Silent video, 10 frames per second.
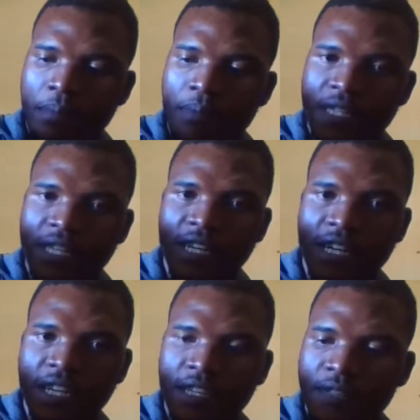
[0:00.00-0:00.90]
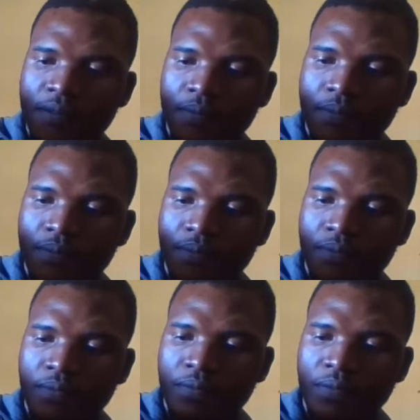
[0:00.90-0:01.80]
a benzene ring.
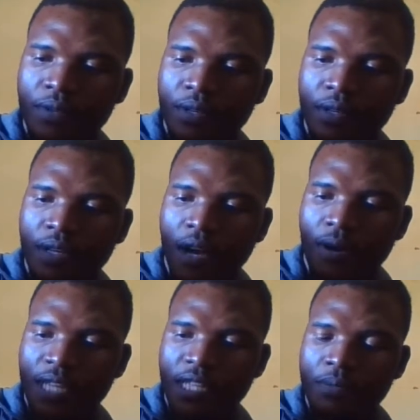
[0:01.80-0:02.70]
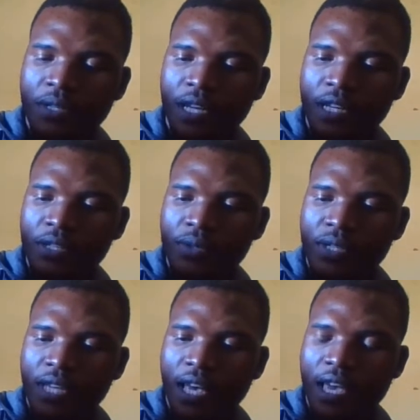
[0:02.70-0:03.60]
Our assumption is
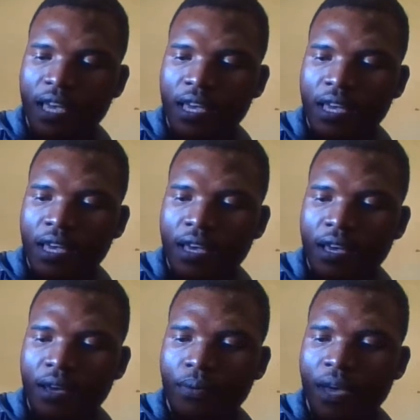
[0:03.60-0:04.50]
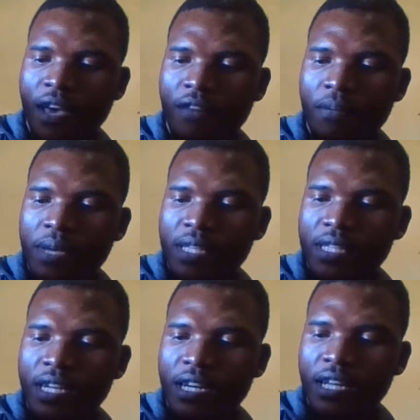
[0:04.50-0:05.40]
to say we have a
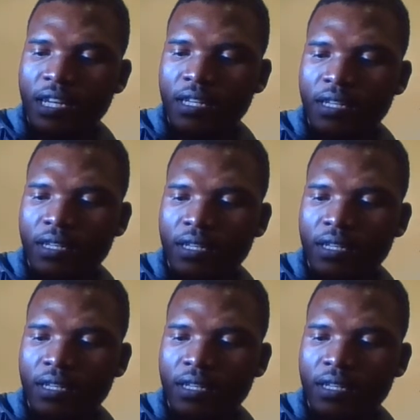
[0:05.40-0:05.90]
benzene ring,